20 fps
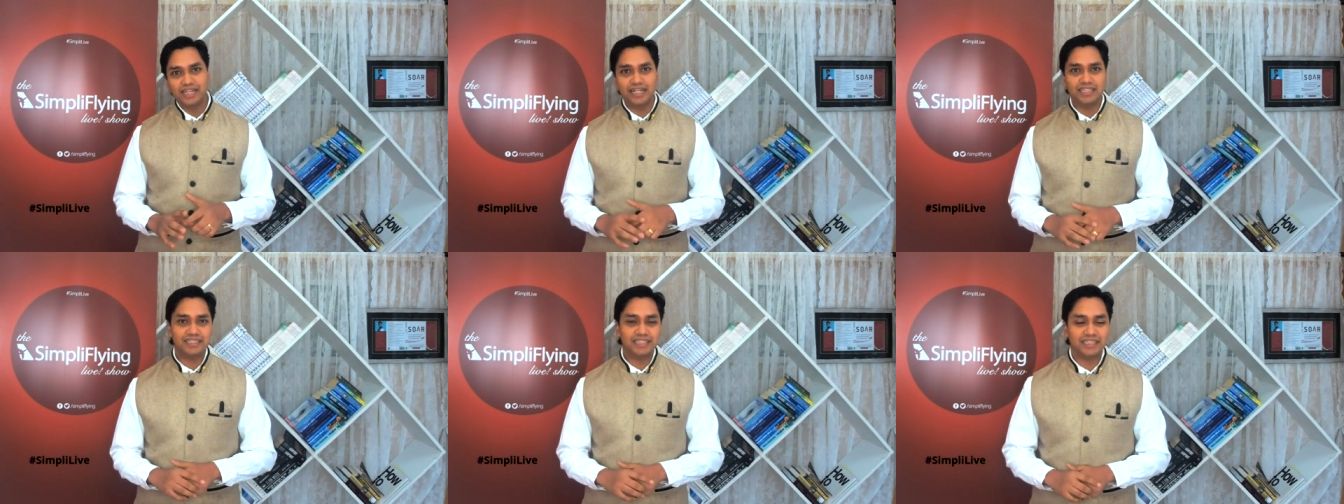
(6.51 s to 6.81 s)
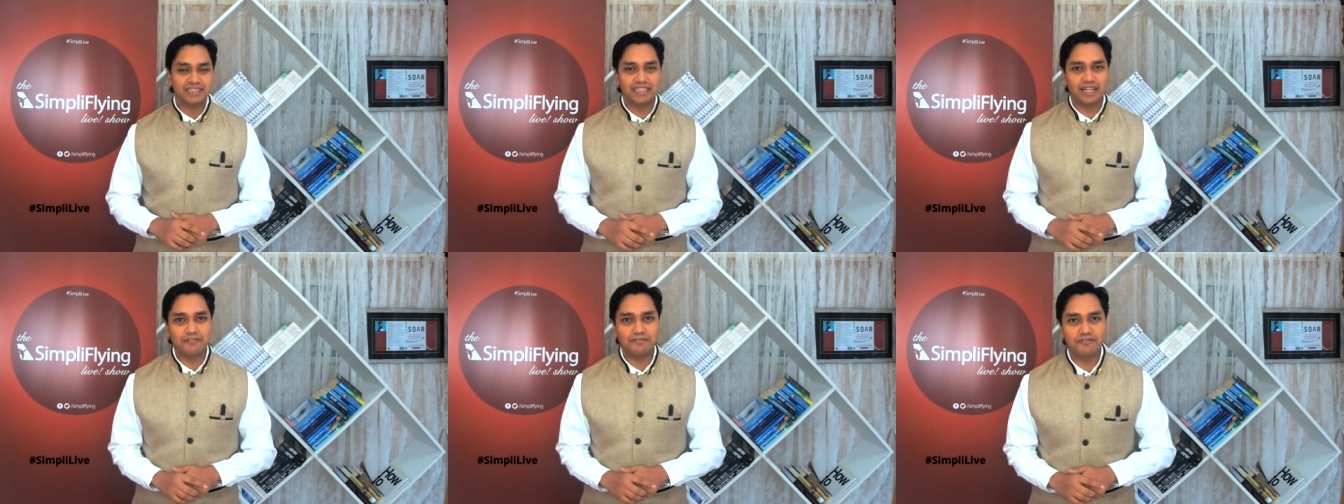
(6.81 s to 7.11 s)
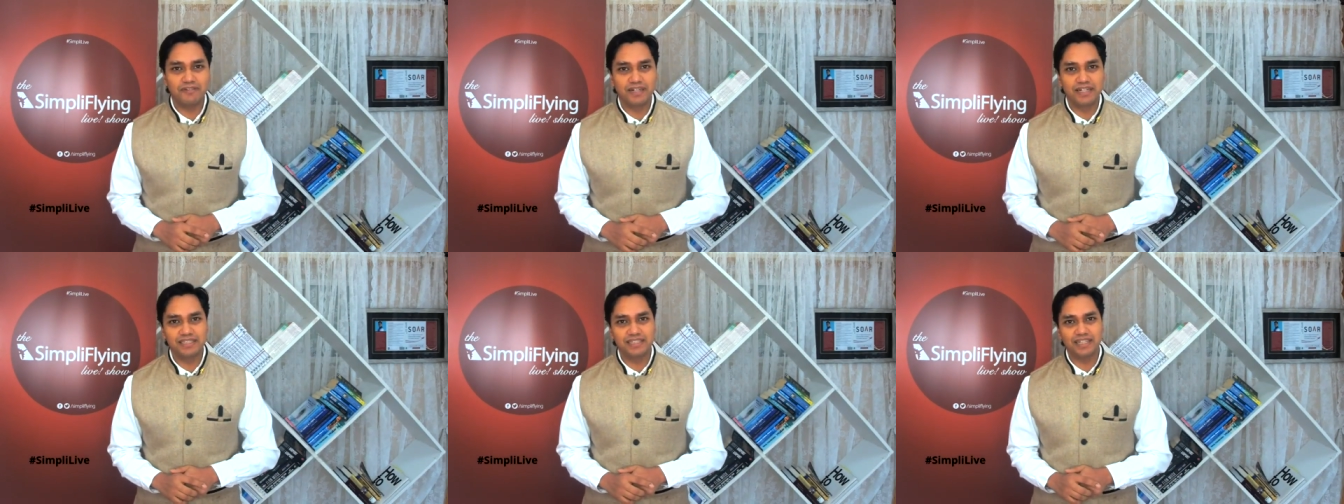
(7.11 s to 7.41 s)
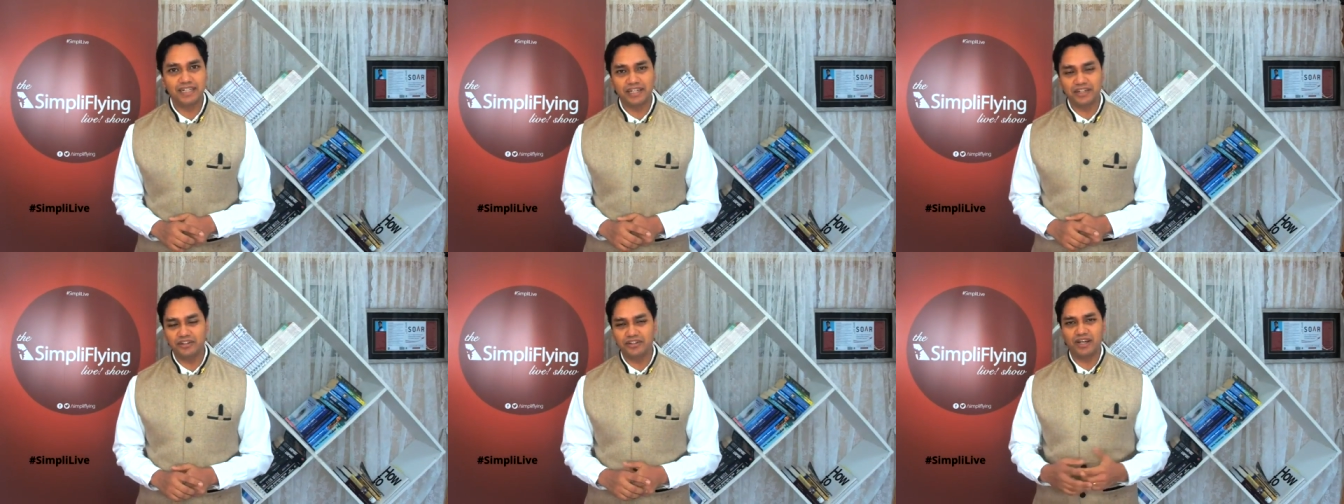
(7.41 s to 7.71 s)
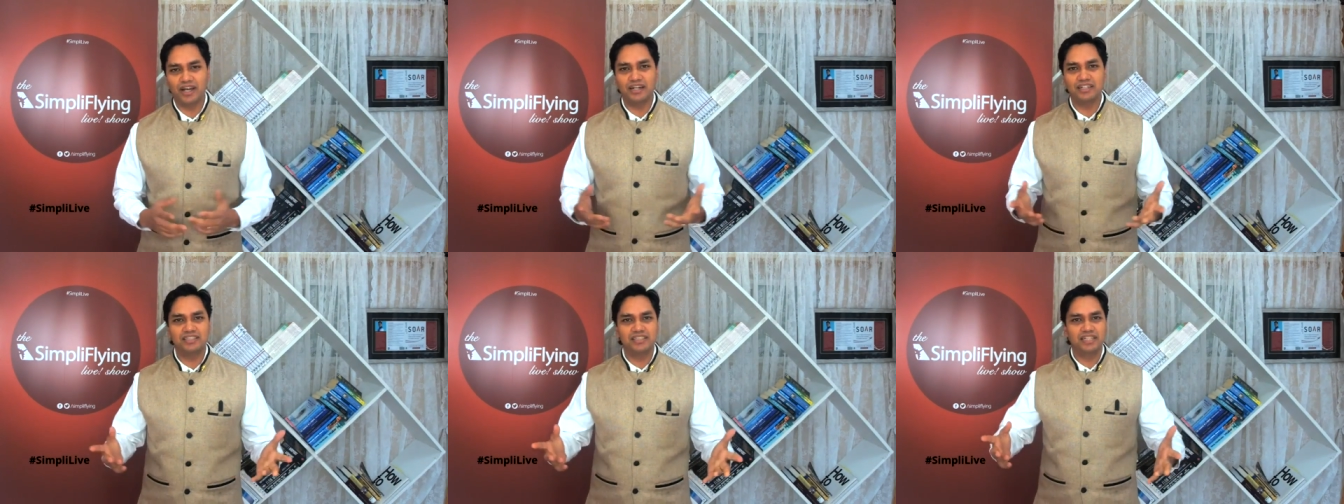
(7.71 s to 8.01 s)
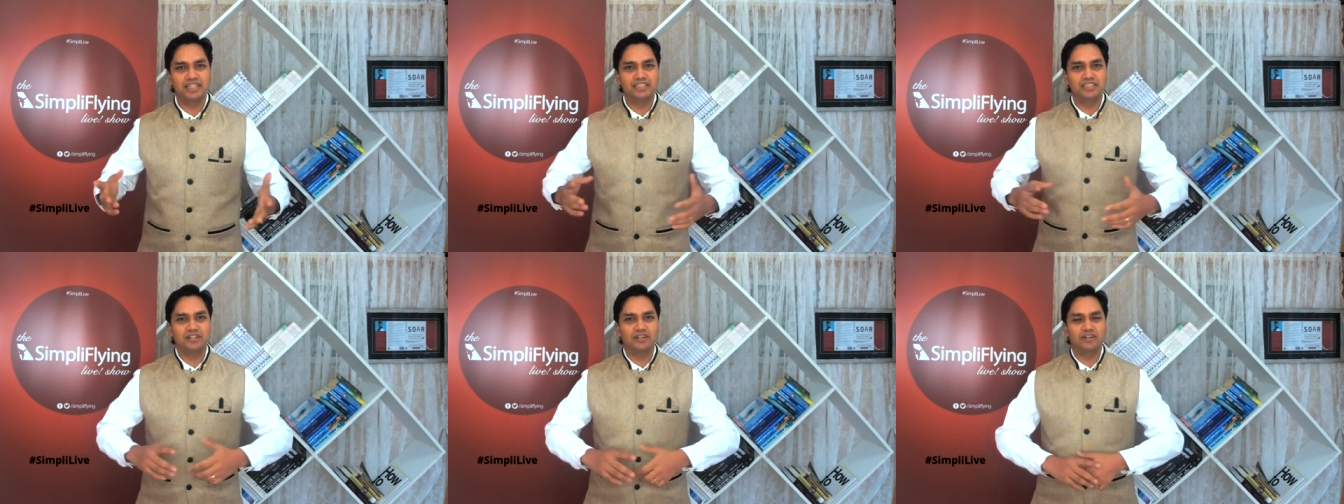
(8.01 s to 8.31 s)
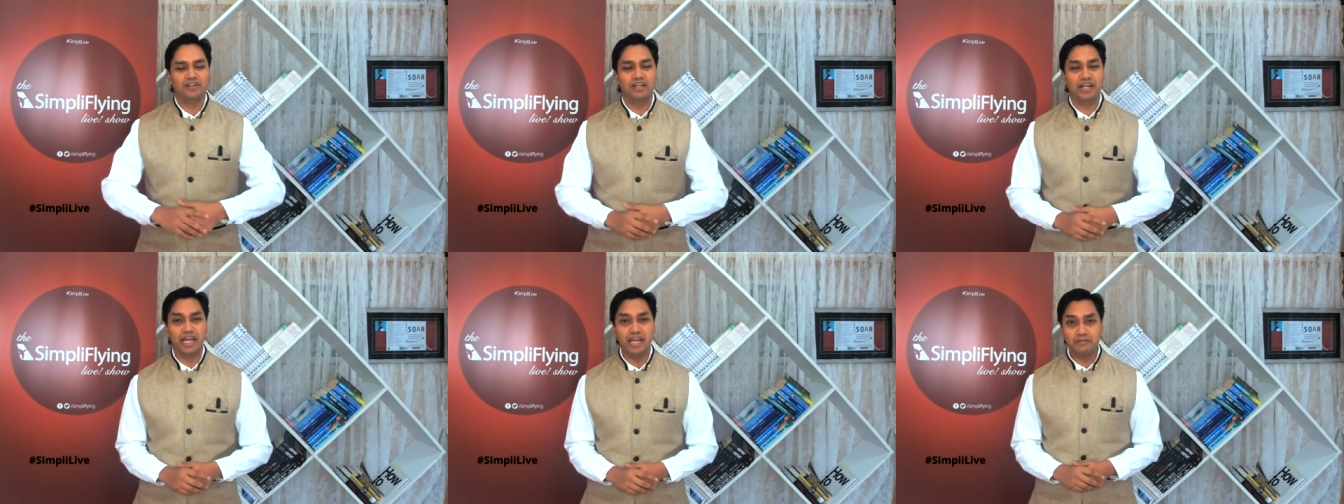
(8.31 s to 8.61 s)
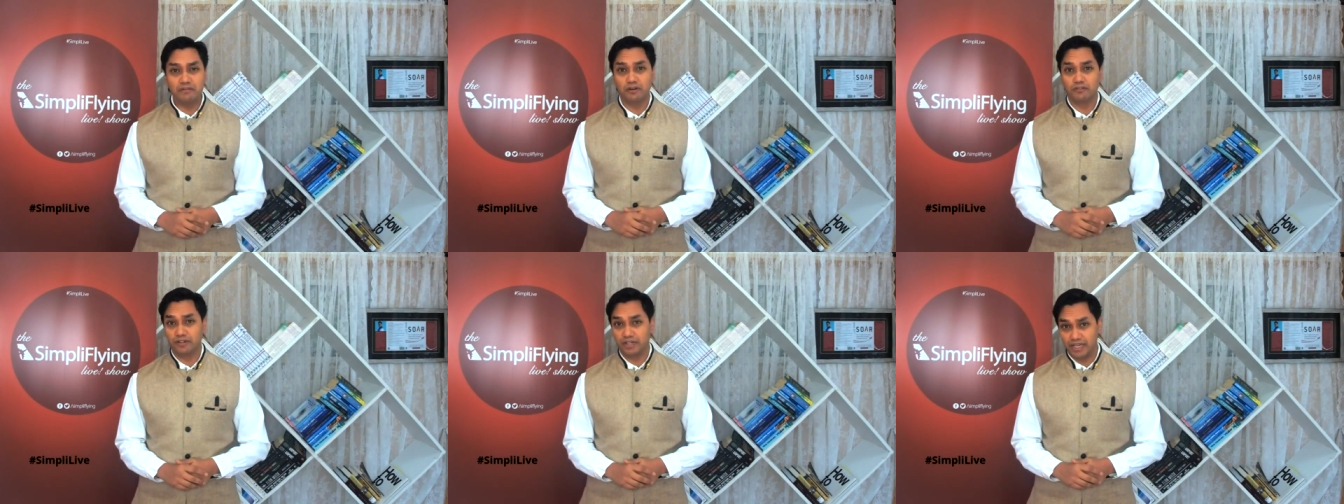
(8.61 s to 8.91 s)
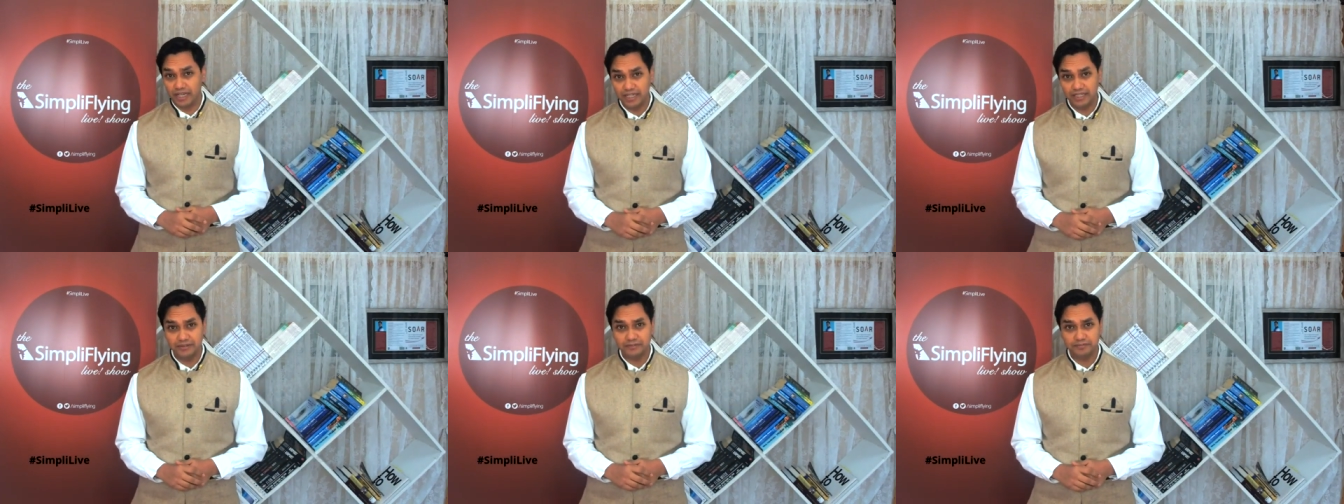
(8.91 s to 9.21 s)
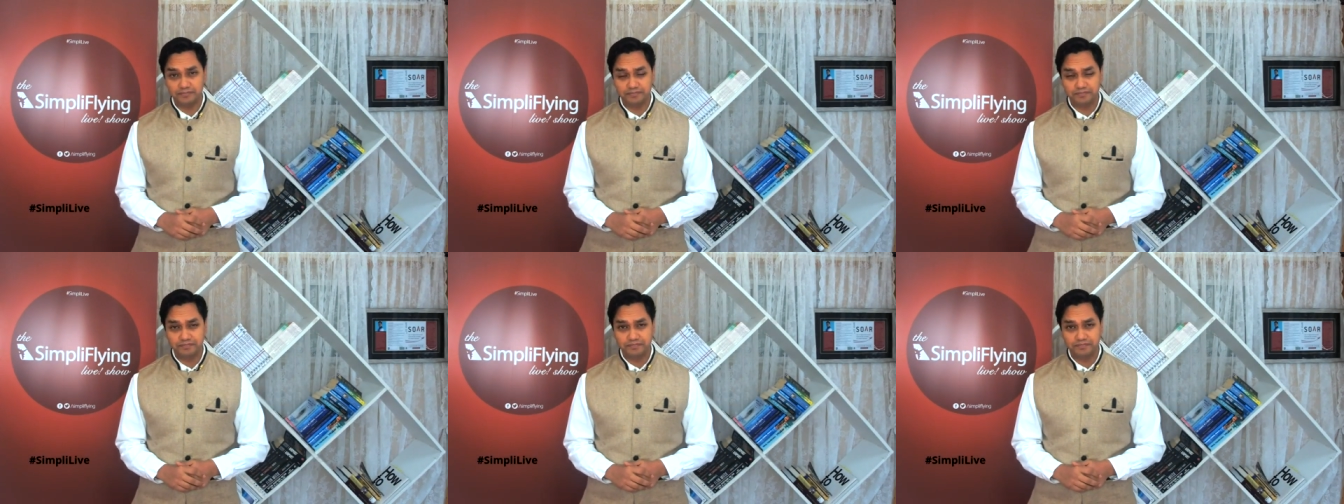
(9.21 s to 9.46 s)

That's a tough one, isn't it? You can't change your name overnight.